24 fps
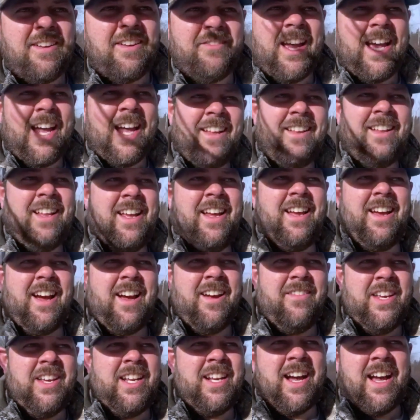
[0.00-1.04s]
man. I
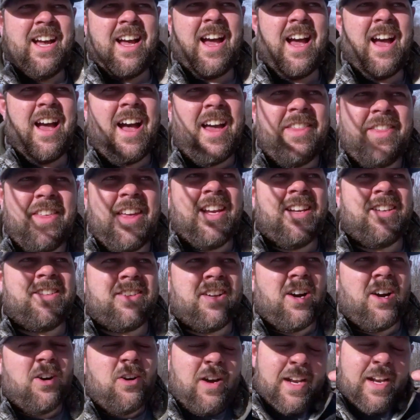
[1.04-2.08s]
mean, I think
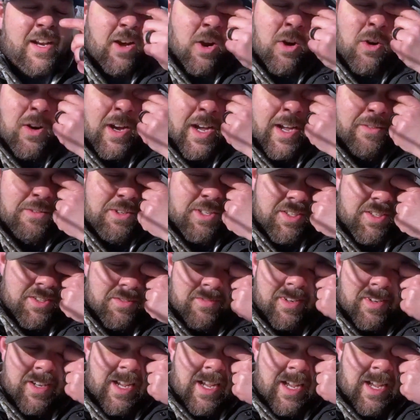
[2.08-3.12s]
so. I know I was
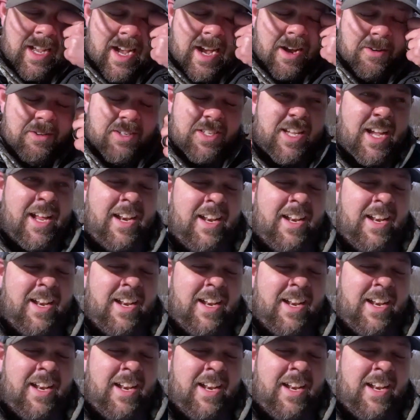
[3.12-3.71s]
kind